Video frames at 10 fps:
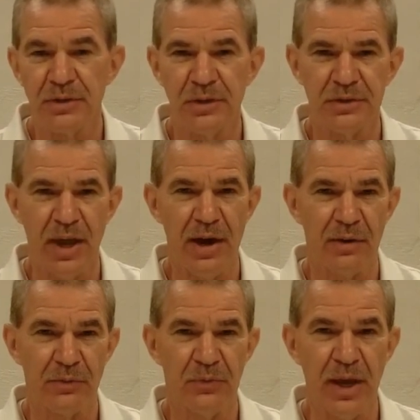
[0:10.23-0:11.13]
to
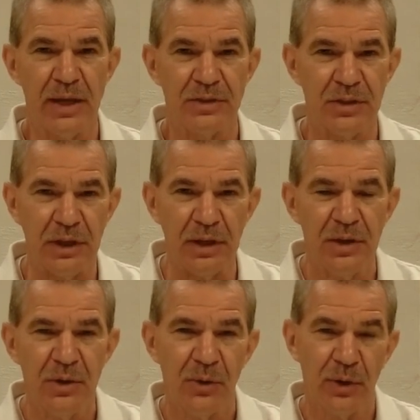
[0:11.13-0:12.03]
sound fancy
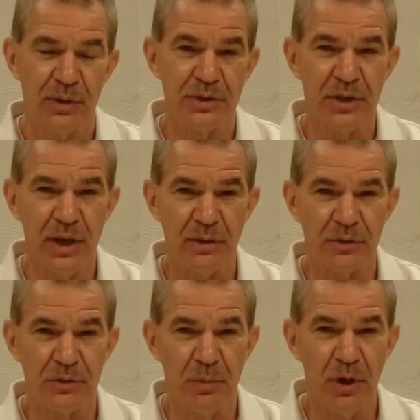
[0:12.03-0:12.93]
or to sound
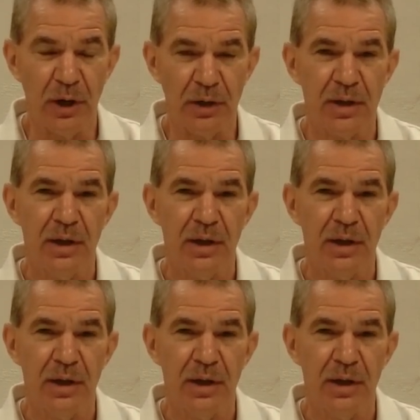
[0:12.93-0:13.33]
smart.